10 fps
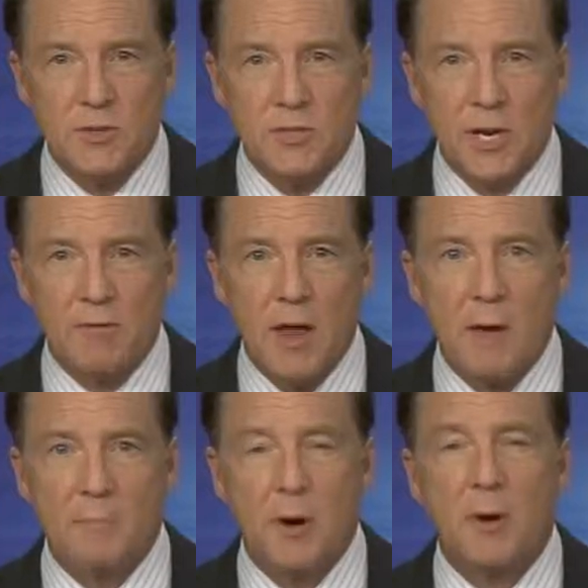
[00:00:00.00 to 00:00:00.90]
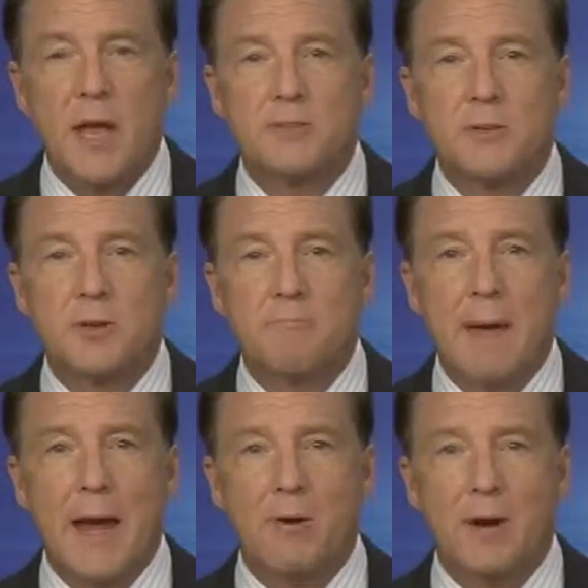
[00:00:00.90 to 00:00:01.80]
The city of Lompoc has a new
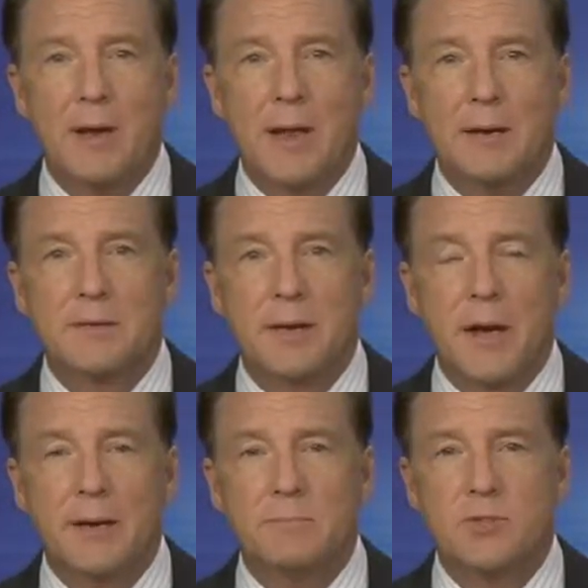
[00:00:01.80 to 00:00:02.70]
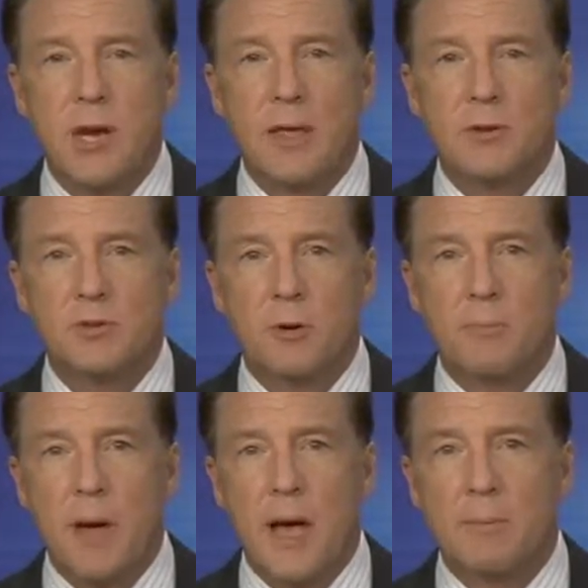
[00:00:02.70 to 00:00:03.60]
mayor-elect tonight. Challenger
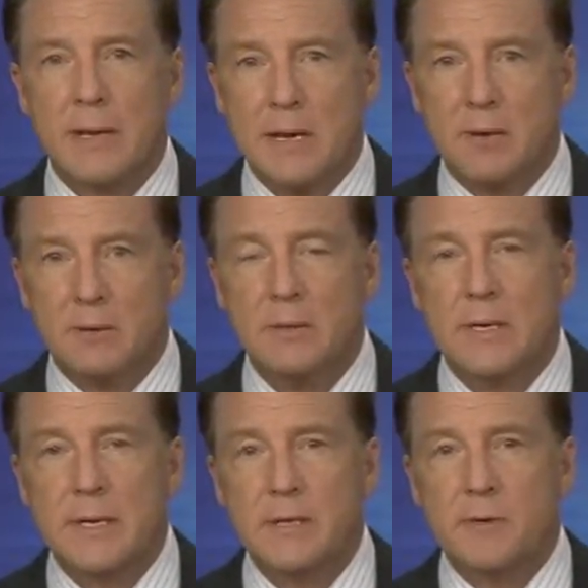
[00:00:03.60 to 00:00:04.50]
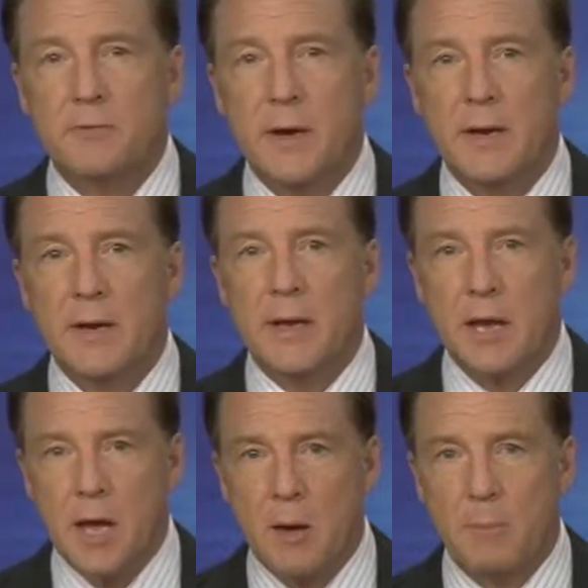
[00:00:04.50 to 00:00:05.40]
Bob Lingl defeated
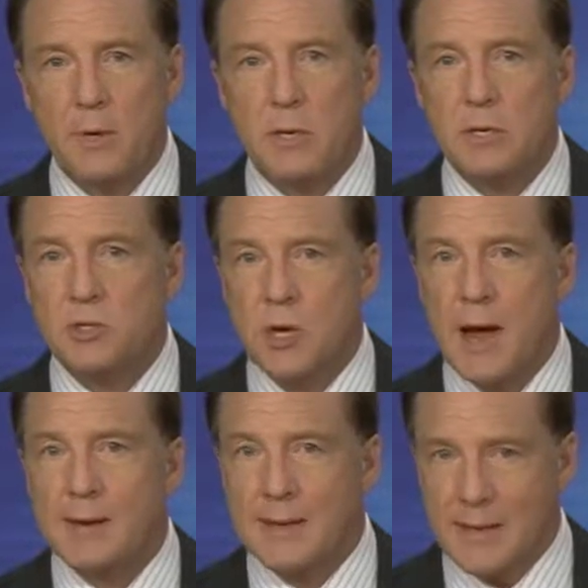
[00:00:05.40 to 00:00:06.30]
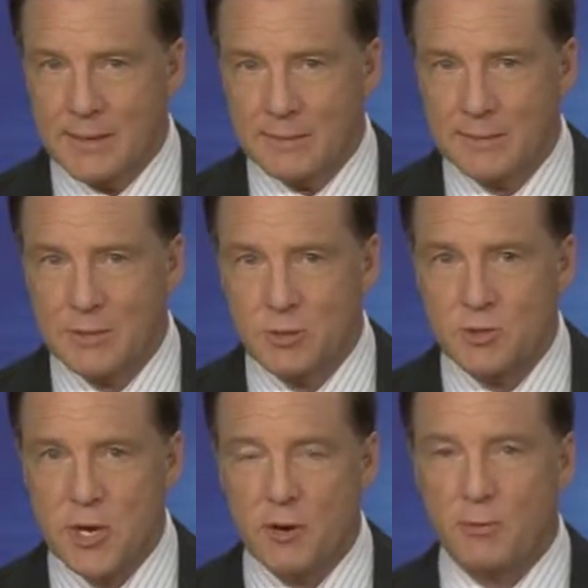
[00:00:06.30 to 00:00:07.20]
incumbent John Linn.
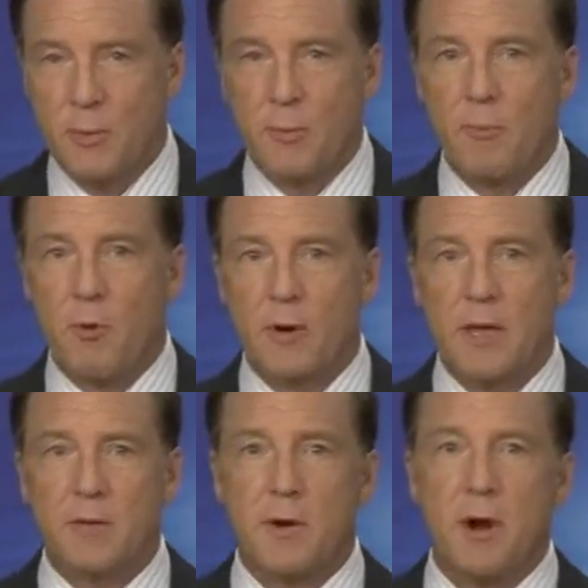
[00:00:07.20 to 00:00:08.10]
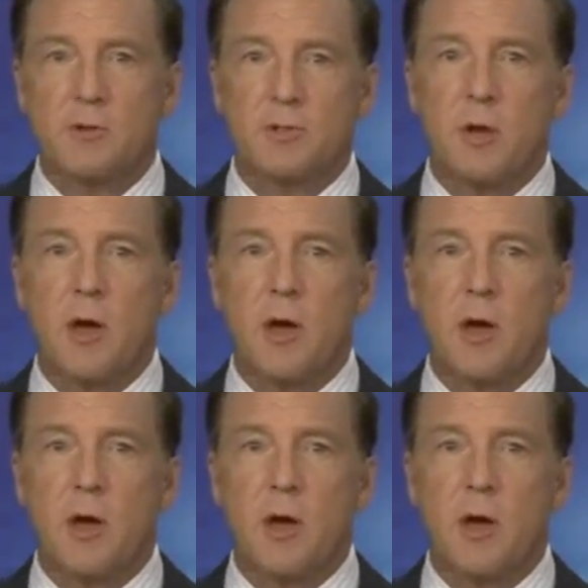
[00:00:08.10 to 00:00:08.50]
News Channel 3 reporter Keith Carles